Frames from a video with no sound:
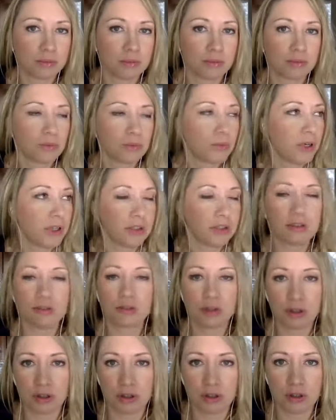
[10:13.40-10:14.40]
what little
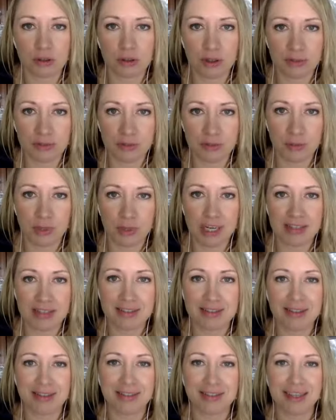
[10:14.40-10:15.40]
girl lifts
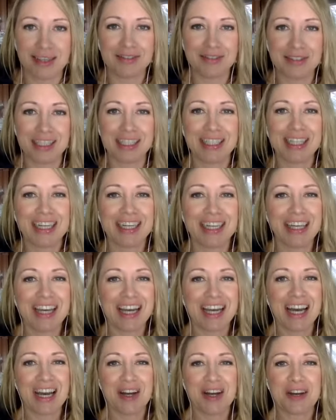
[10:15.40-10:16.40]
weights at 11
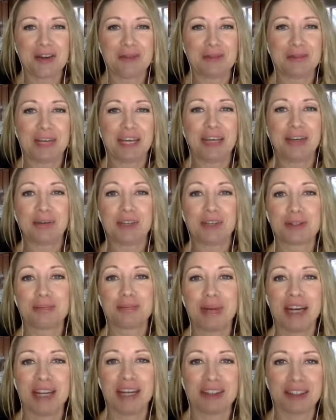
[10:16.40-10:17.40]
um, it was
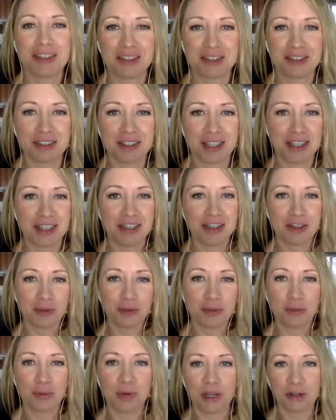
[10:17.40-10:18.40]
my little inner
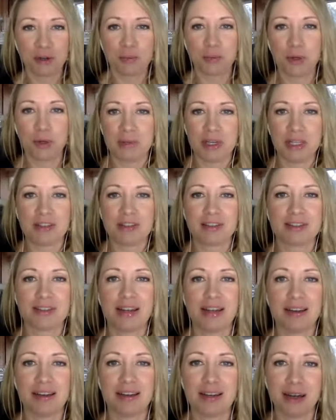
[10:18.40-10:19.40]
wonder woman
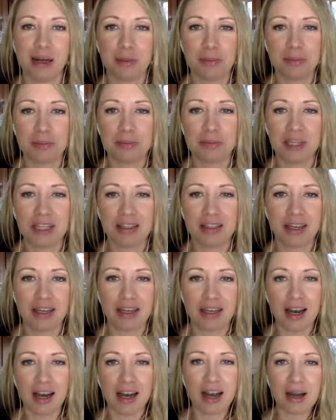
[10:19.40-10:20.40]
standing up and being
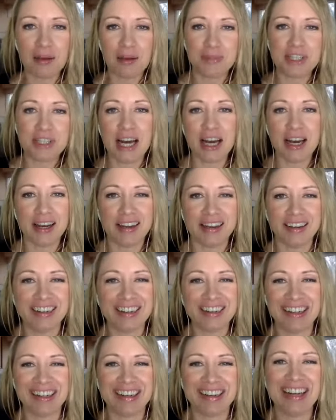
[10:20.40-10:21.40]
like i'm done
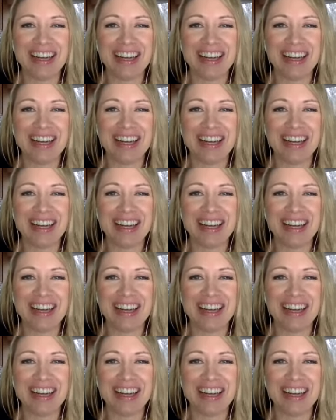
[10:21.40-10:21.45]
you know